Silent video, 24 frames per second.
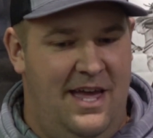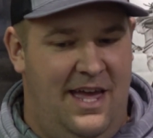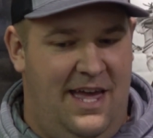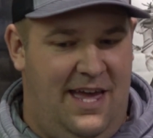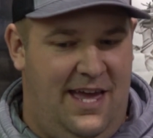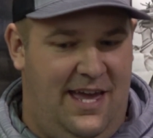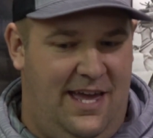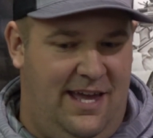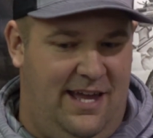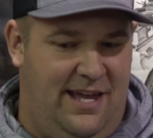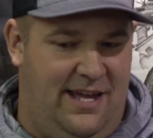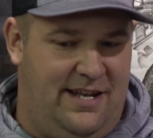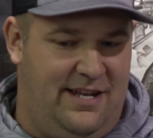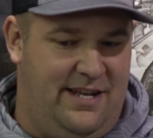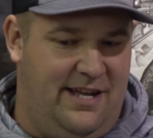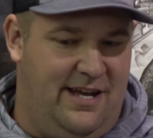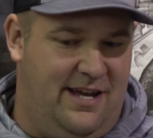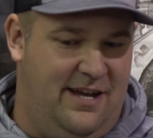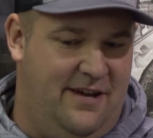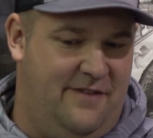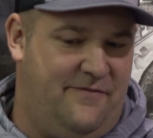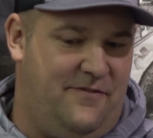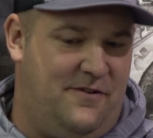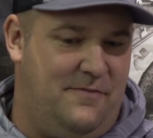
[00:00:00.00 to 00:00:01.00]

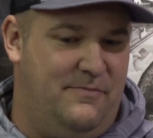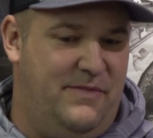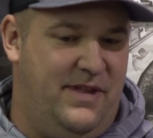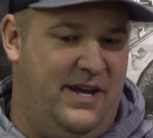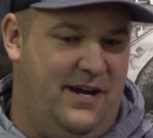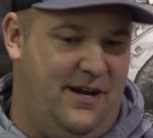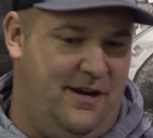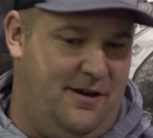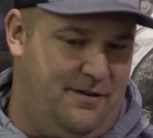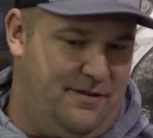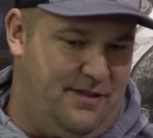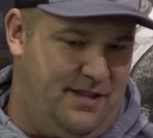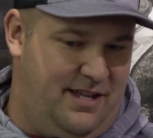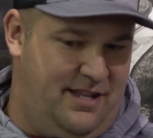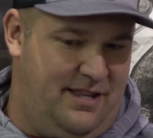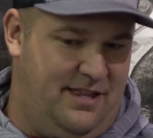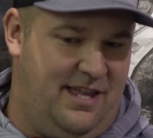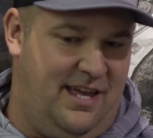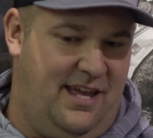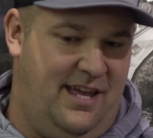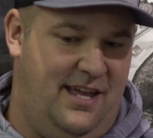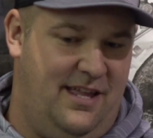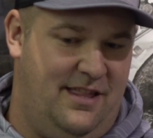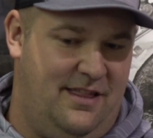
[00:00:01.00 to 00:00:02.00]
And from there, then
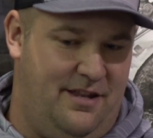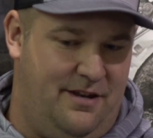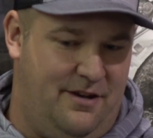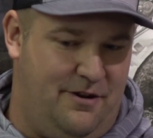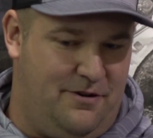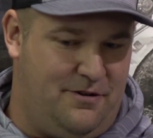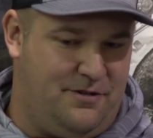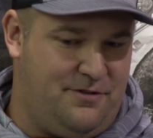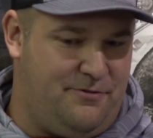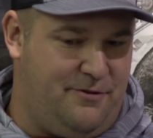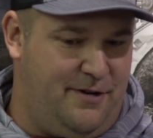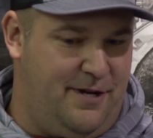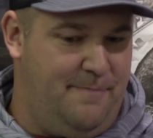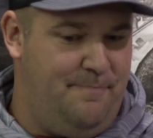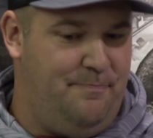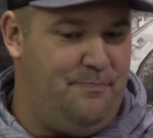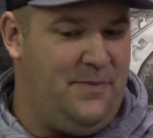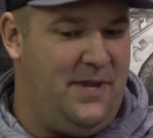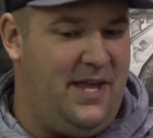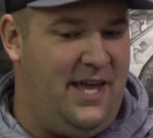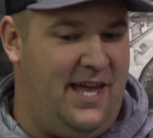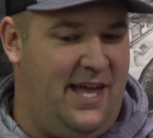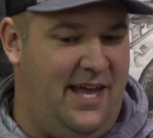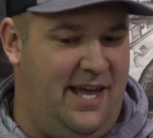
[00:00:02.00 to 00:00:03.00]
they hit the nursery,
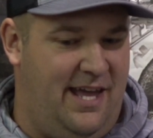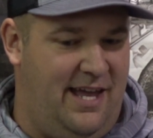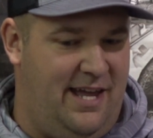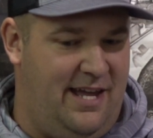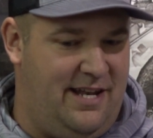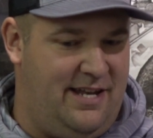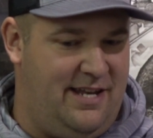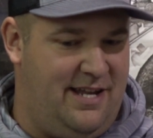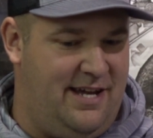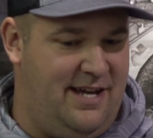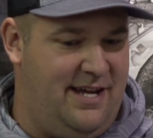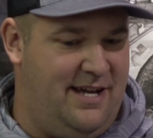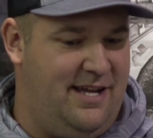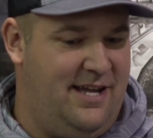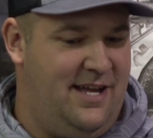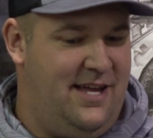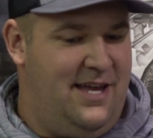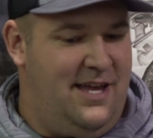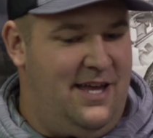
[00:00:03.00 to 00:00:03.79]
and